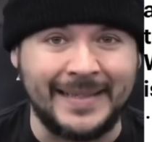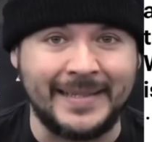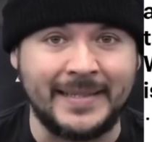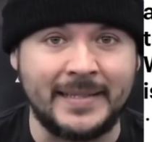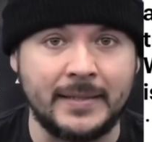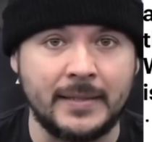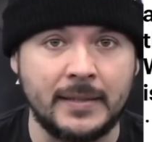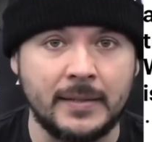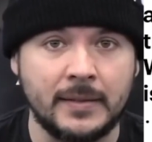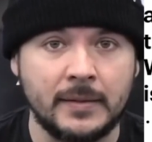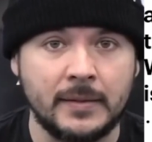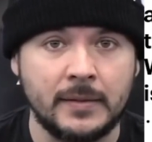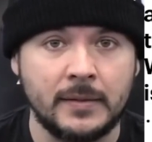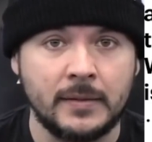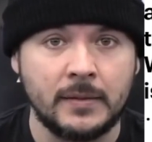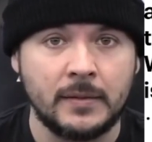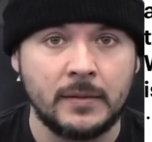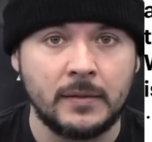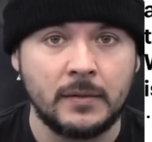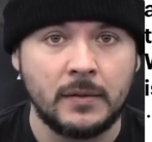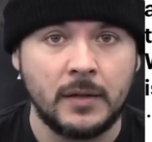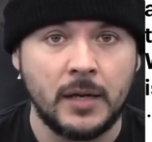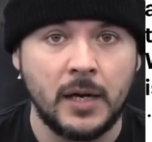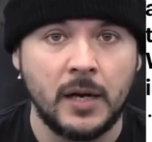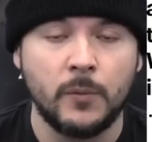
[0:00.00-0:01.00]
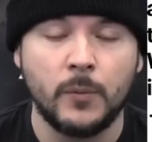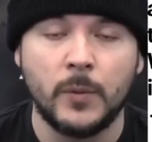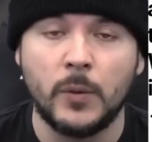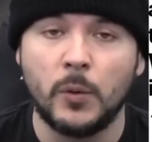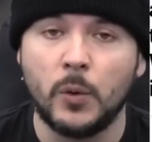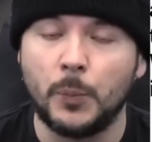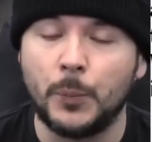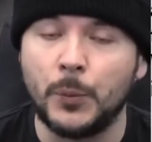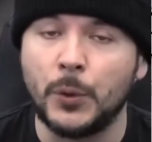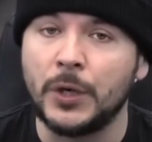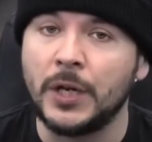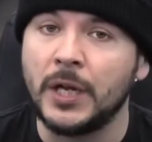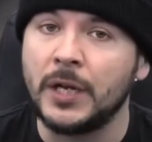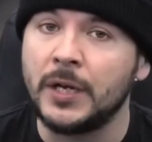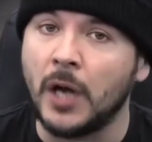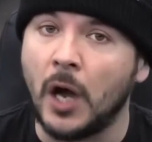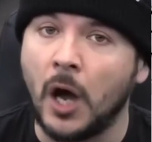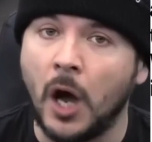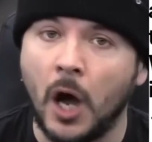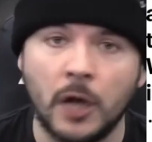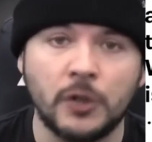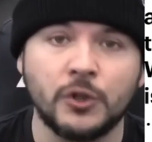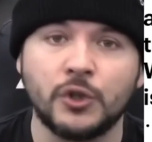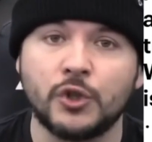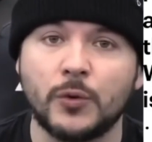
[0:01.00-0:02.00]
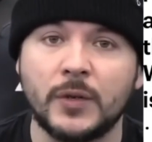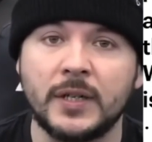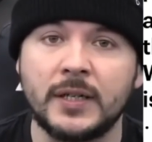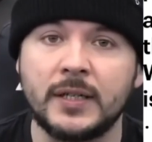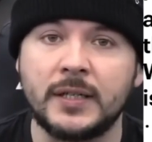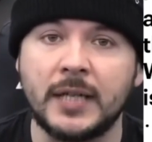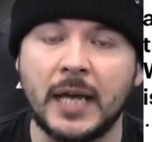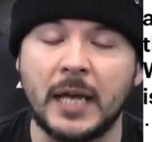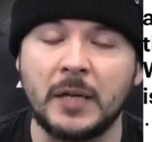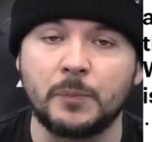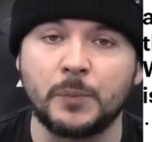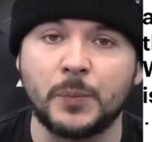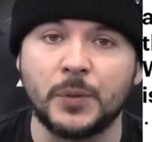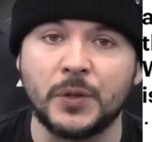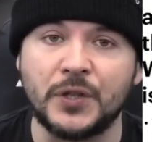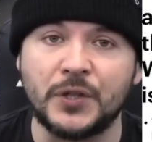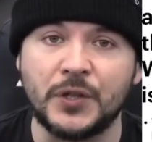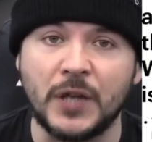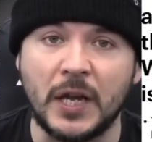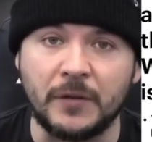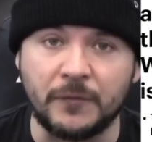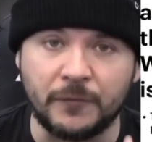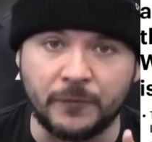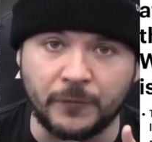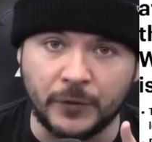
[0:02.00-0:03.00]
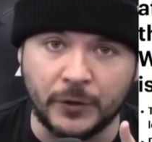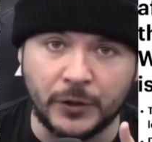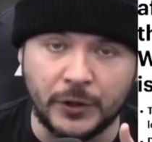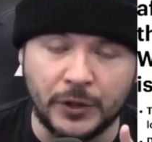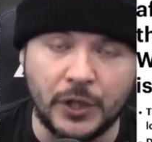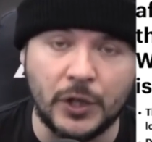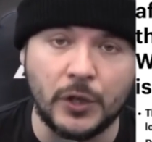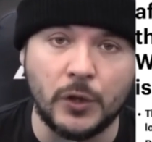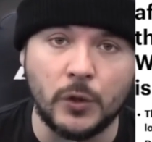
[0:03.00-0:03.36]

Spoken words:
will bitch and moan about virtue signaling, and that's a good point, Sol.